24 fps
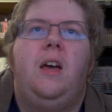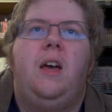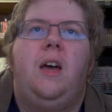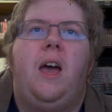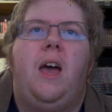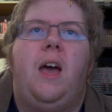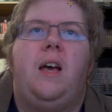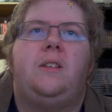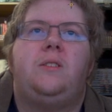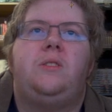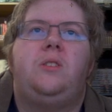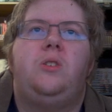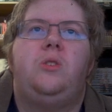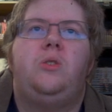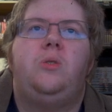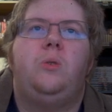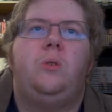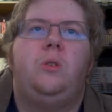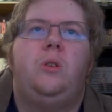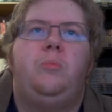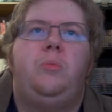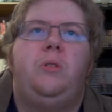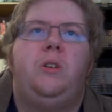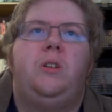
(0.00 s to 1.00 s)
As the
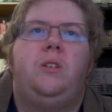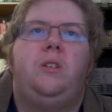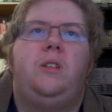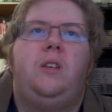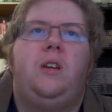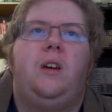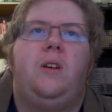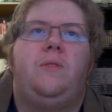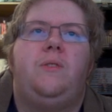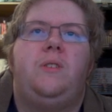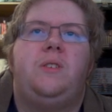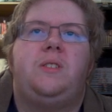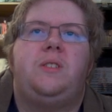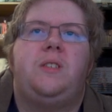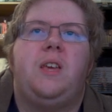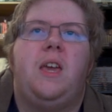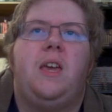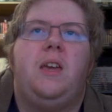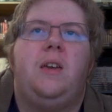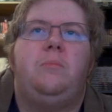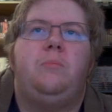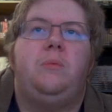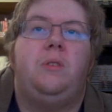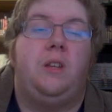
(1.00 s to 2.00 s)
druid ability of the
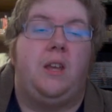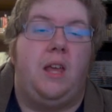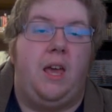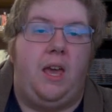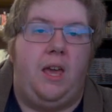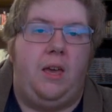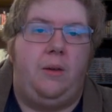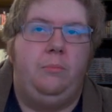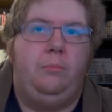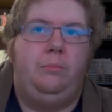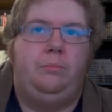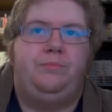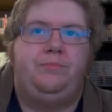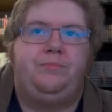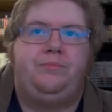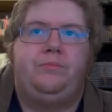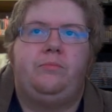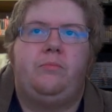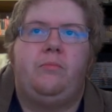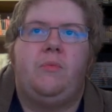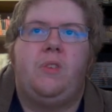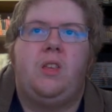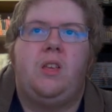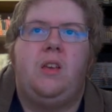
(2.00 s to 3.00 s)
same name.
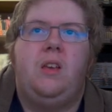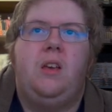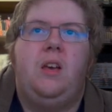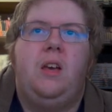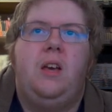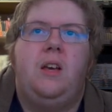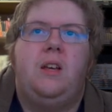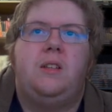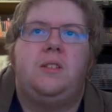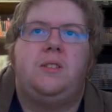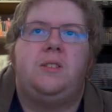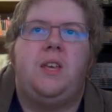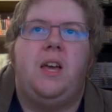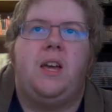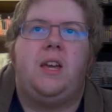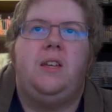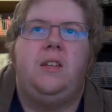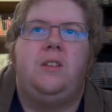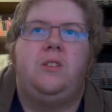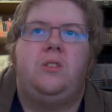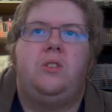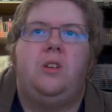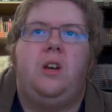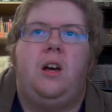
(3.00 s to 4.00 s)

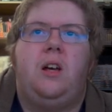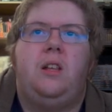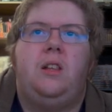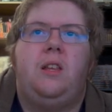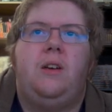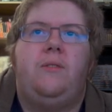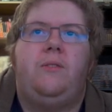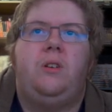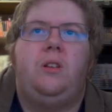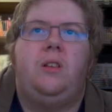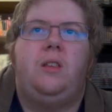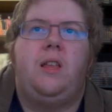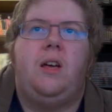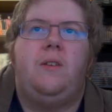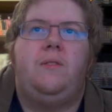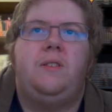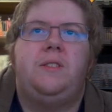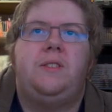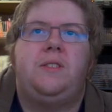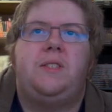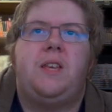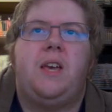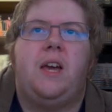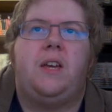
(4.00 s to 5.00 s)
Level
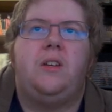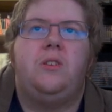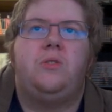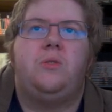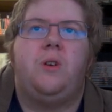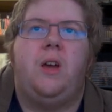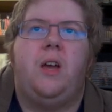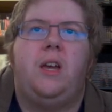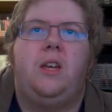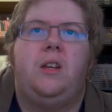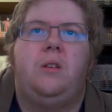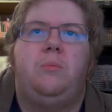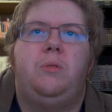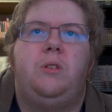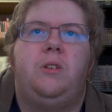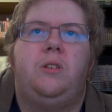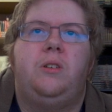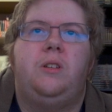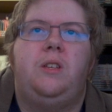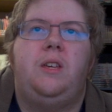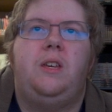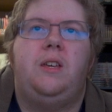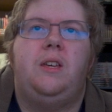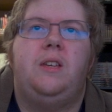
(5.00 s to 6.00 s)
11 second dragon
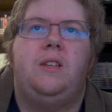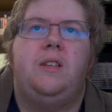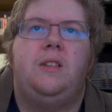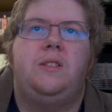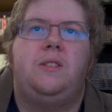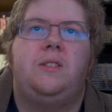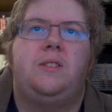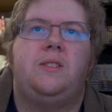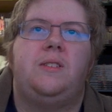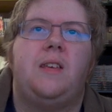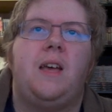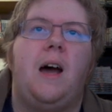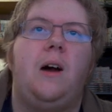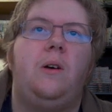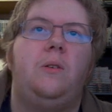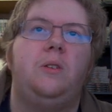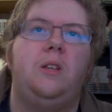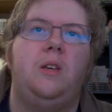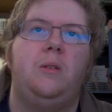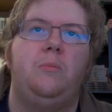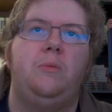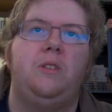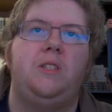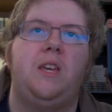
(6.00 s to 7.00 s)
ability is
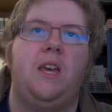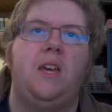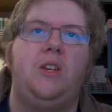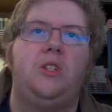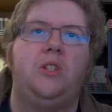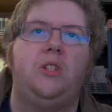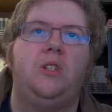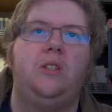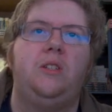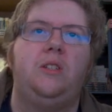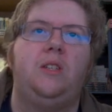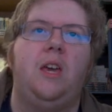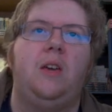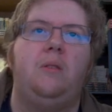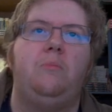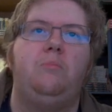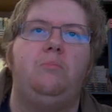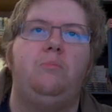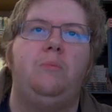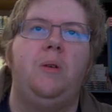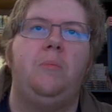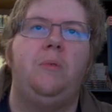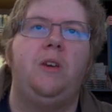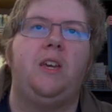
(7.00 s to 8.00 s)
Sound Imitation.
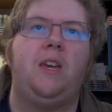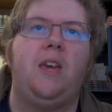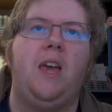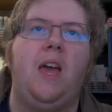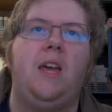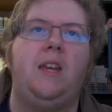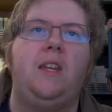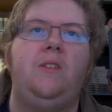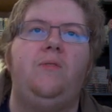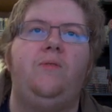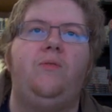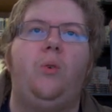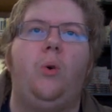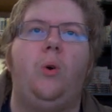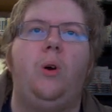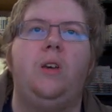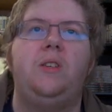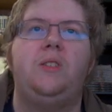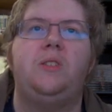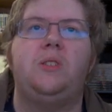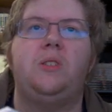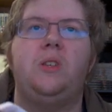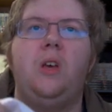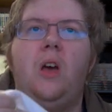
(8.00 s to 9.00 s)
Can mimic any
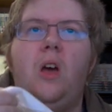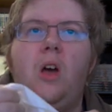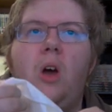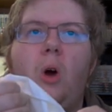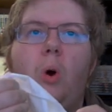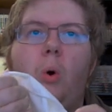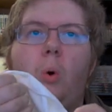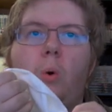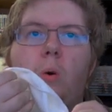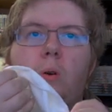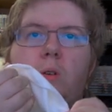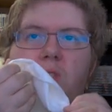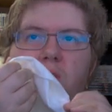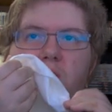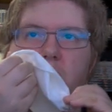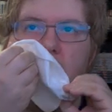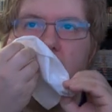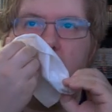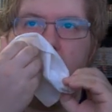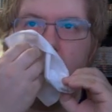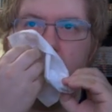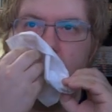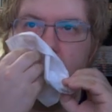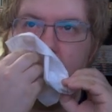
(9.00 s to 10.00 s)
voice or
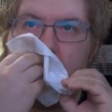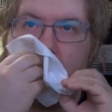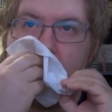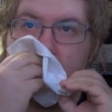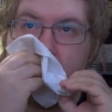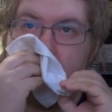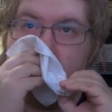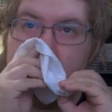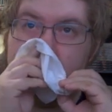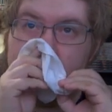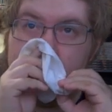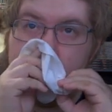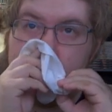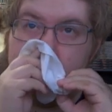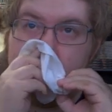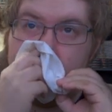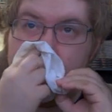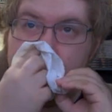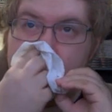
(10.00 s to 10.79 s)
sound as it's been